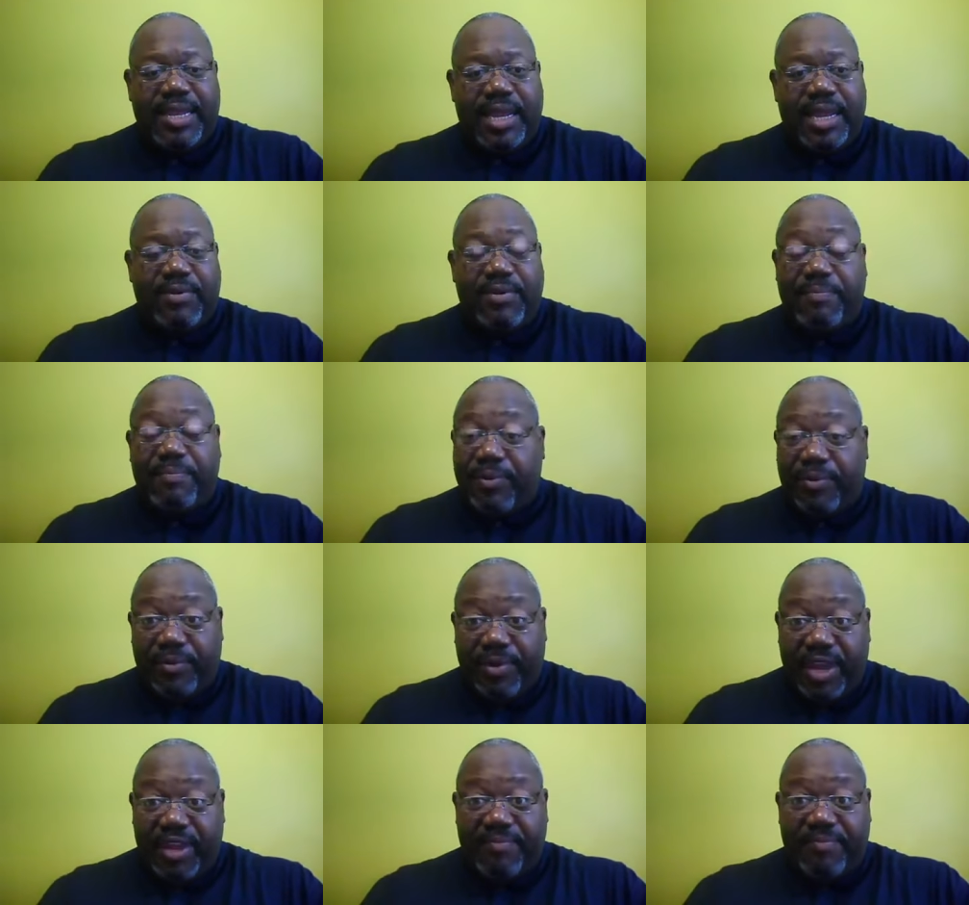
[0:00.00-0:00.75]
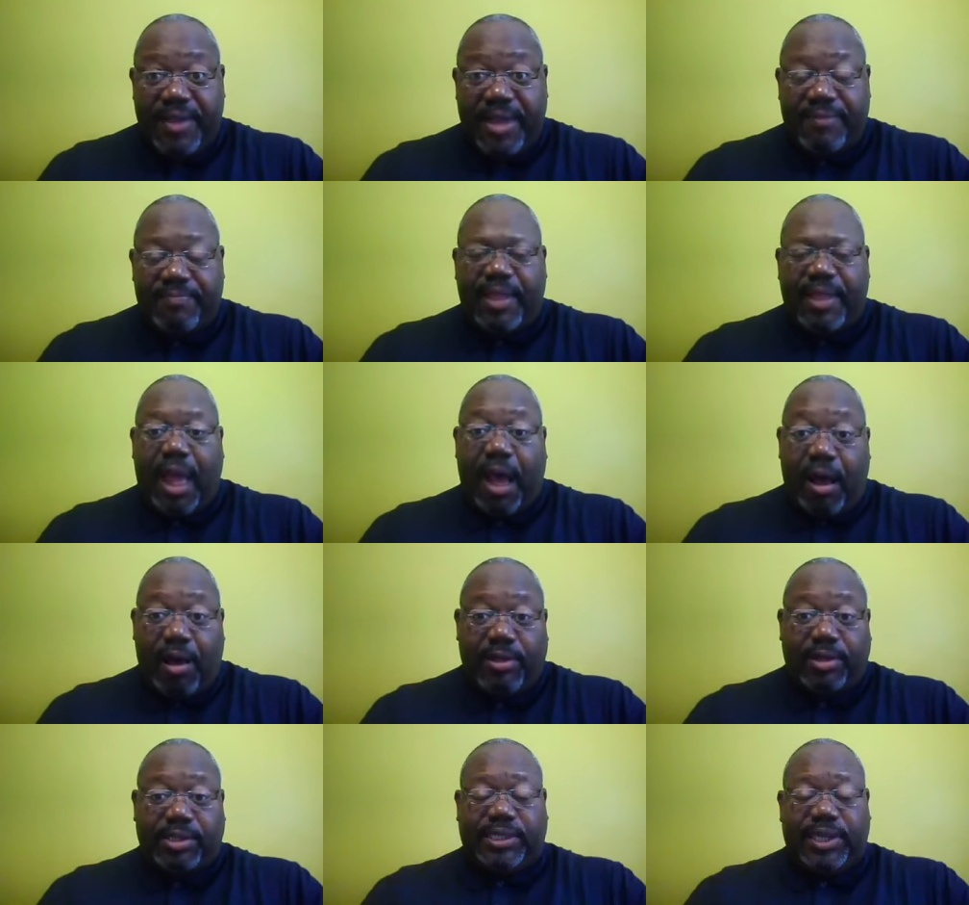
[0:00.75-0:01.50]
dealing with bereavement.
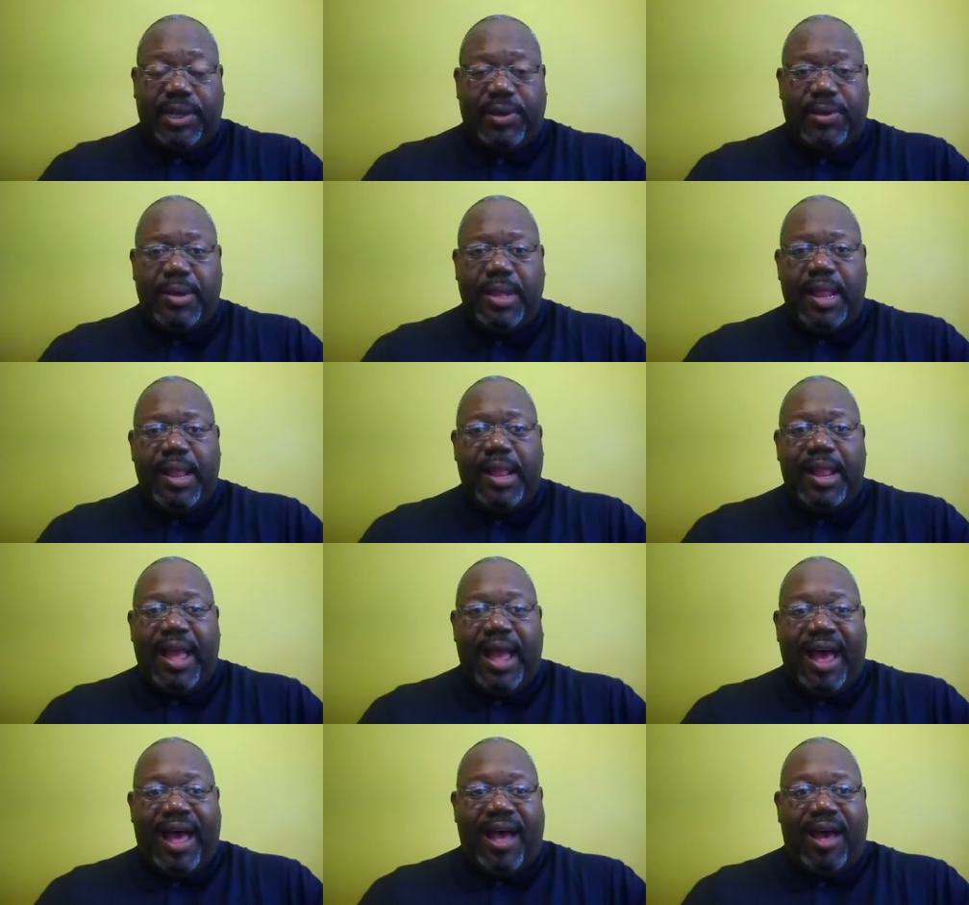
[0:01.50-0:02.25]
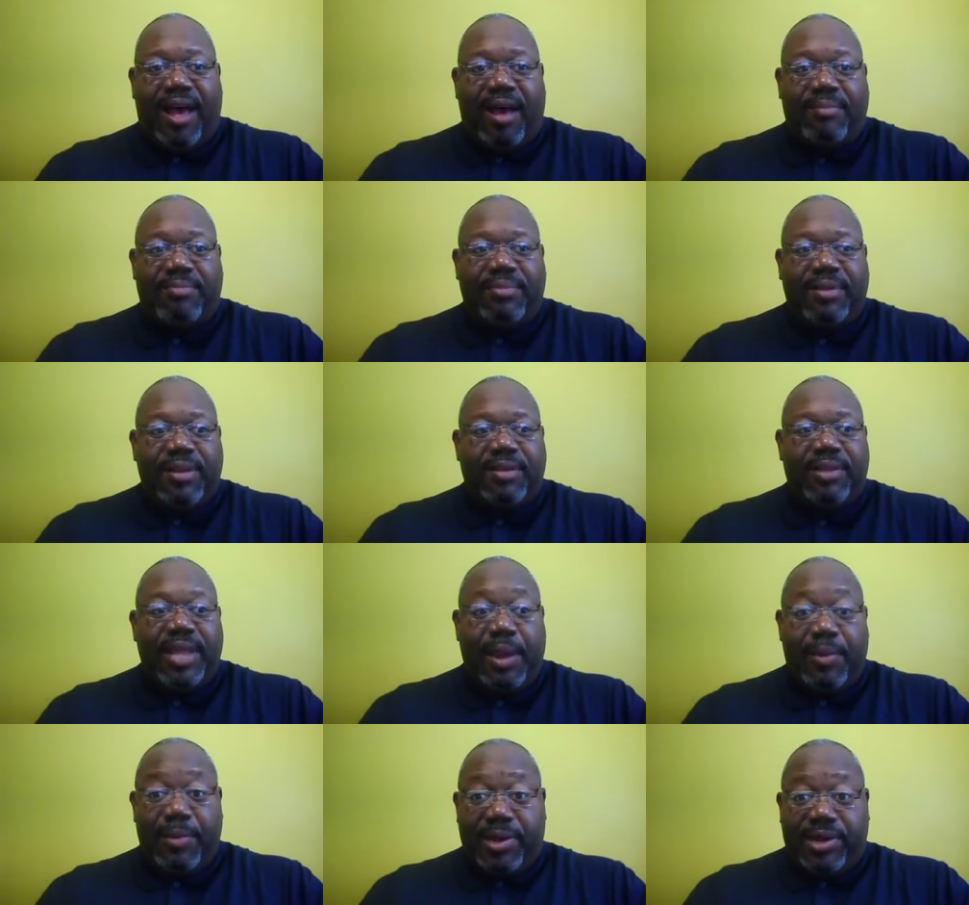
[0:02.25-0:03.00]
Also, um,
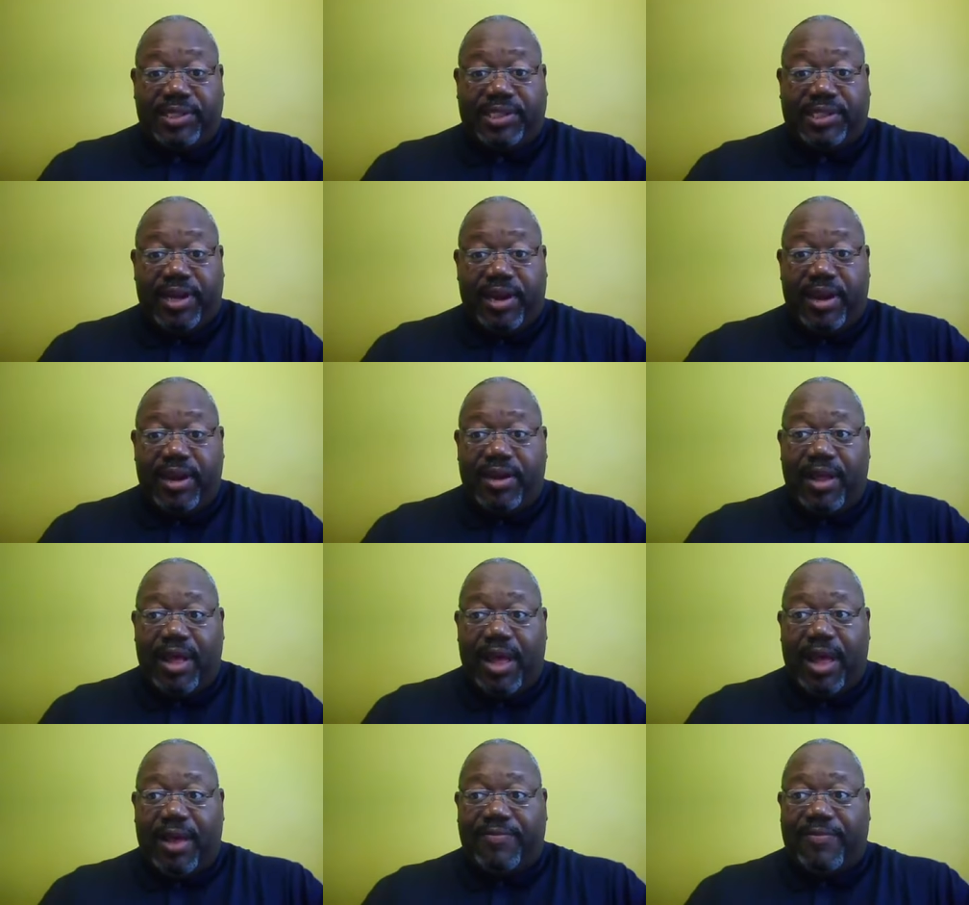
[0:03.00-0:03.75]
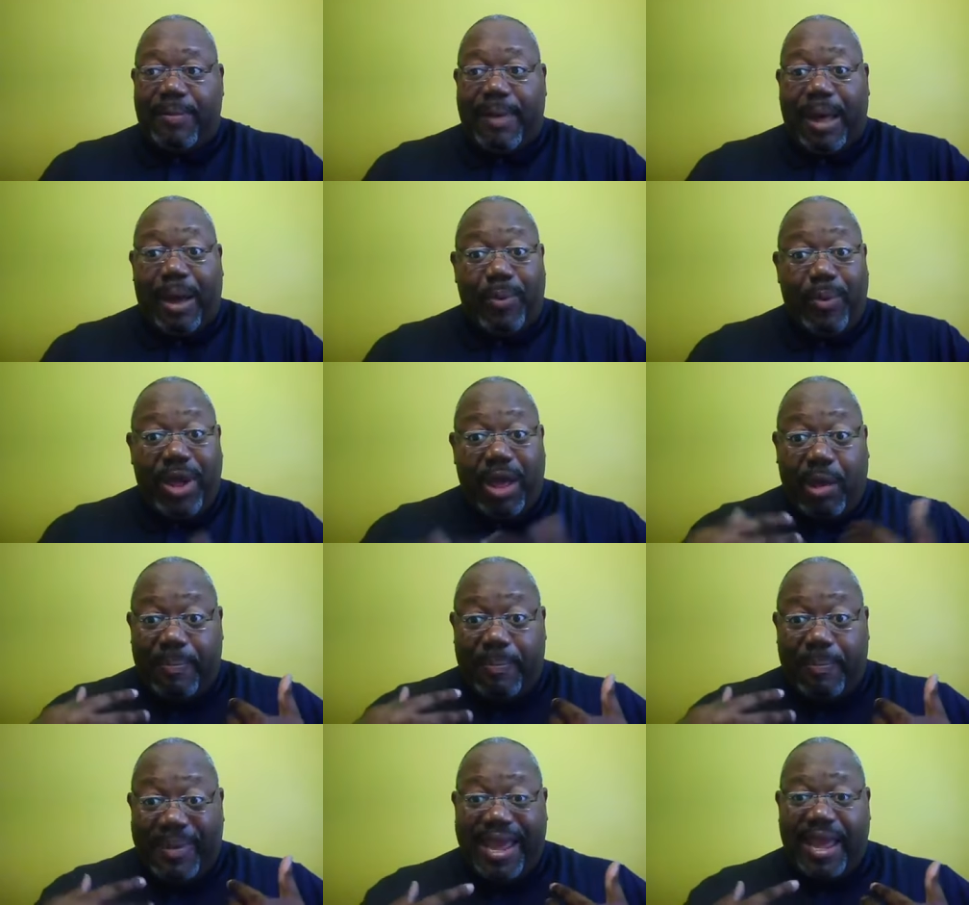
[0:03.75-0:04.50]
they were concerned uh, for my
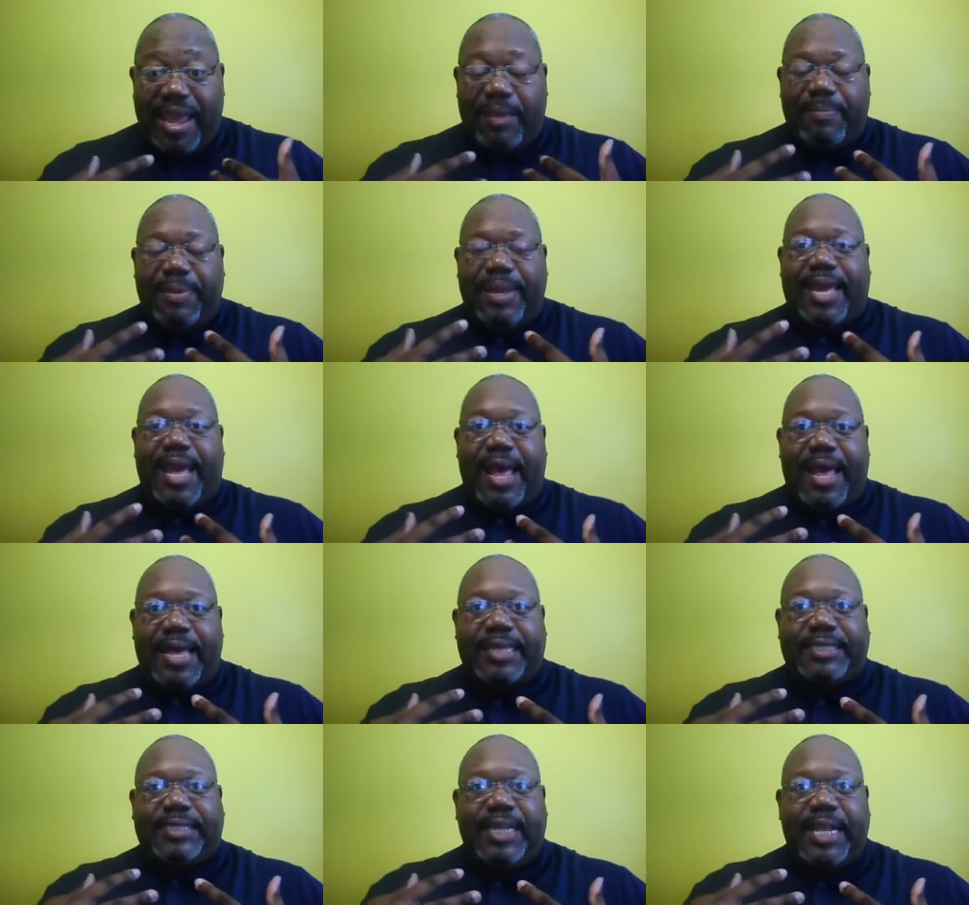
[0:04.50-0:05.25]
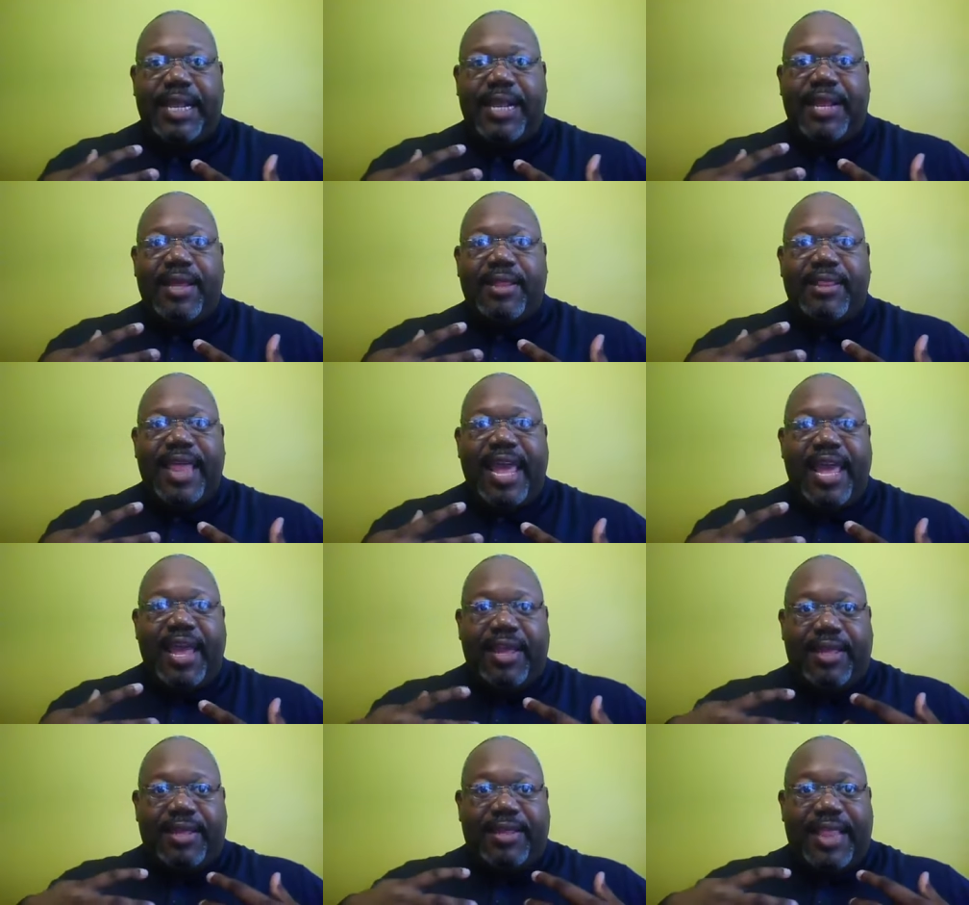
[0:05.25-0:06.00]
well-being because
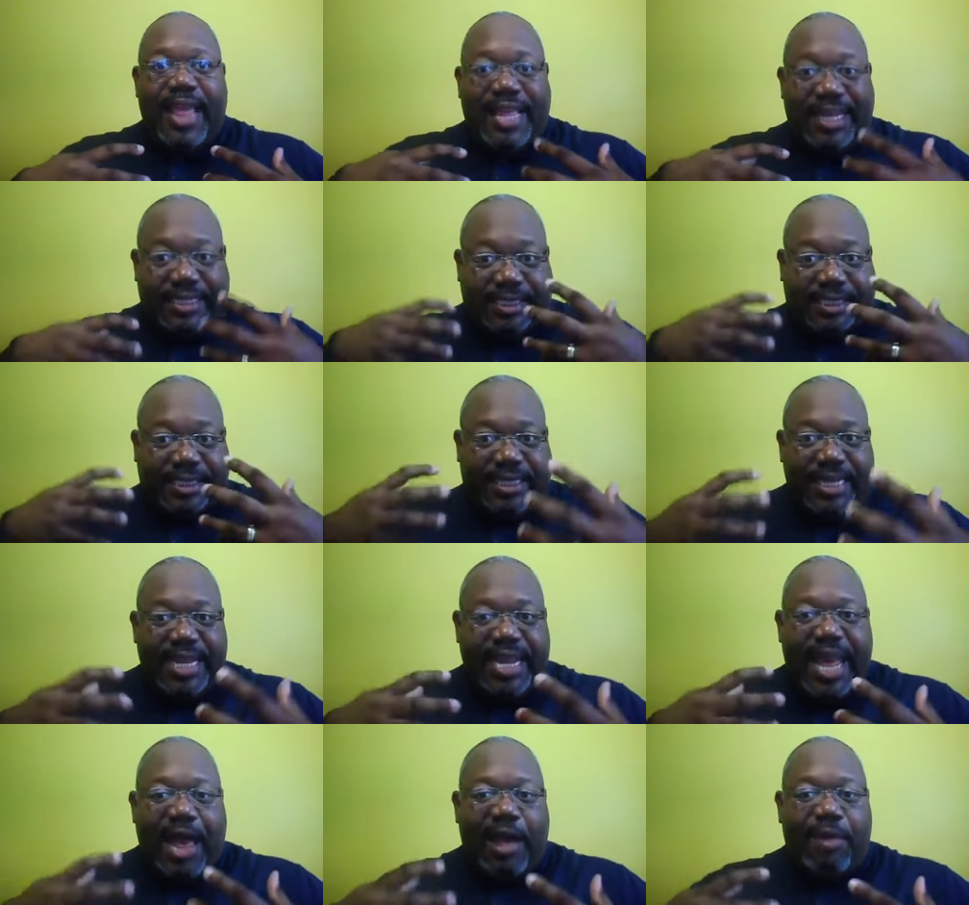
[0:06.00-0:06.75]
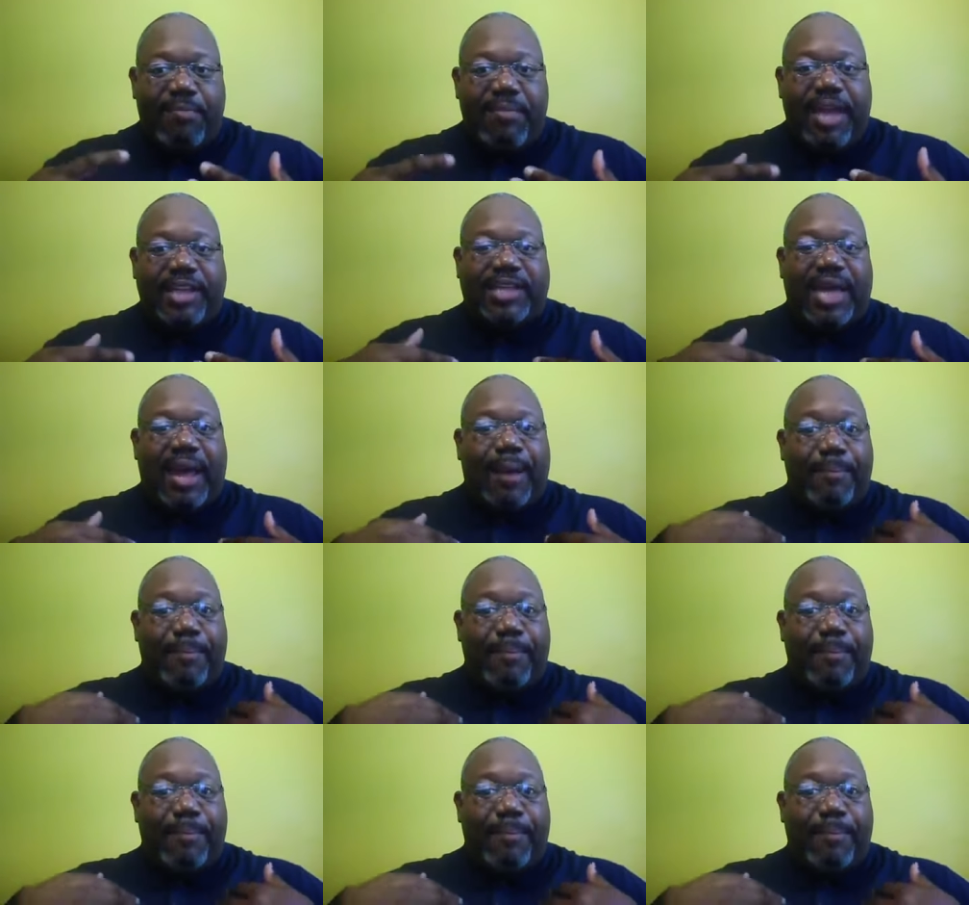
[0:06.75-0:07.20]
they they see how much